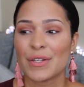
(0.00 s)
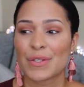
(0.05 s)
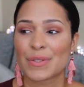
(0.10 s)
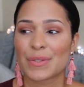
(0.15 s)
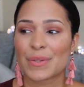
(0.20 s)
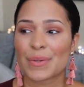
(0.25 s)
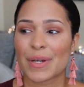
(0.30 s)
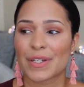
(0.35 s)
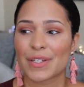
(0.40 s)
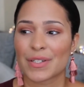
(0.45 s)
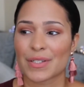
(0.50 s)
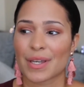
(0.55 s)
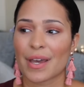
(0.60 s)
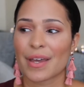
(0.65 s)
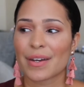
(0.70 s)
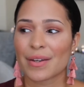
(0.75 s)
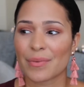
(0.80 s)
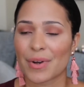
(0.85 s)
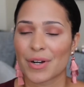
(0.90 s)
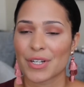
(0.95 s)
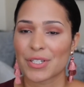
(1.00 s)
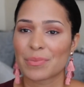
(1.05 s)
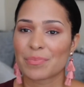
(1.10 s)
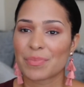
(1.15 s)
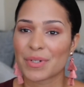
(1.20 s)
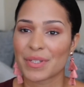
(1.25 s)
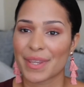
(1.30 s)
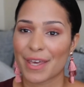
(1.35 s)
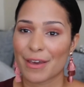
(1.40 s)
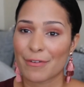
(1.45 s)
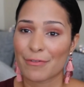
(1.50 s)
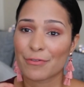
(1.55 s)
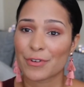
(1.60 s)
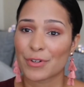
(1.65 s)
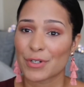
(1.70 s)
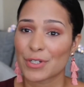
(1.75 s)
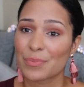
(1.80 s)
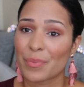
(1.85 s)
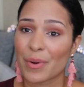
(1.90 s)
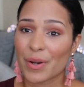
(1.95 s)
so I just kind of wanted to put that
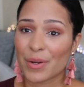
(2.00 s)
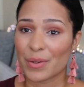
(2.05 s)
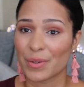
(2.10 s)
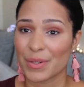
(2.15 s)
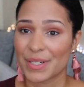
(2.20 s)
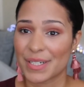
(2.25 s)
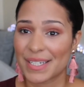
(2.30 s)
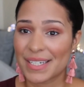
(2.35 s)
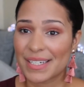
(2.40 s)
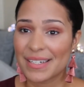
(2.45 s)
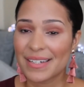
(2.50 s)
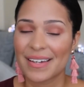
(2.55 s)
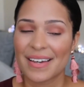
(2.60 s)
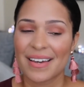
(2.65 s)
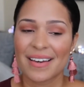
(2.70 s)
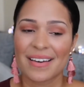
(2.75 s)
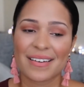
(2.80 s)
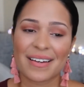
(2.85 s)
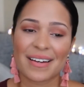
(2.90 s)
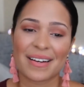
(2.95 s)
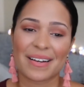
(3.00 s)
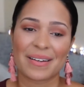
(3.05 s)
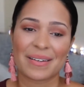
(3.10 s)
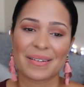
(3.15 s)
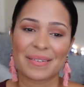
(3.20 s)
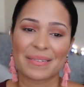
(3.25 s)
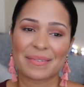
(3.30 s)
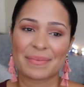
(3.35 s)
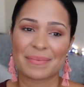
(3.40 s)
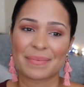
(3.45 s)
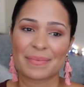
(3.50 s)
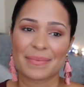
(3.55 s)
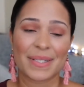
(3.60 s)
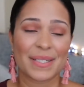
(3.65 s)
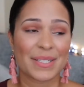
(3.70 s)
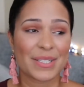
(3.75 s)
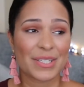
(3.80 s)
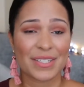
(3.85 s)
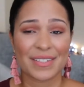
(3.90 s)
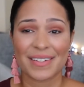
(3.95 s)
first priority,
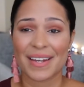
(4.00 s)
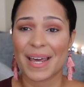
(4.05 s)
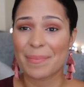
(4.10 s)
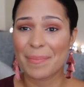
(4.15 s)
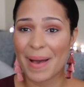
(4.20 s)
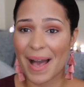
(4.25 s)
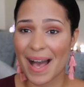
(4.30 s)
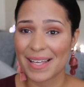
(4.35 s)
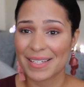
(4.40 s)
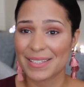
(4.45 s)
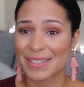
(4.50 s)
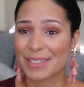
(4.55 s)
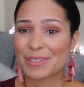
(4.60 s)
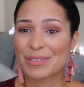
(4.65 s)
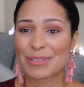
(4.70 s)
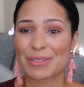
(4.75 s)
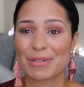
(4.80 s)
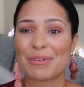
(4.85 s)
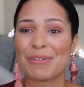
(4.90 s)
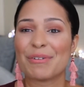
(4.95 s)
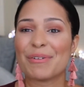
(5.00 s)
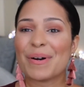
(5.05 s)
which I passed, so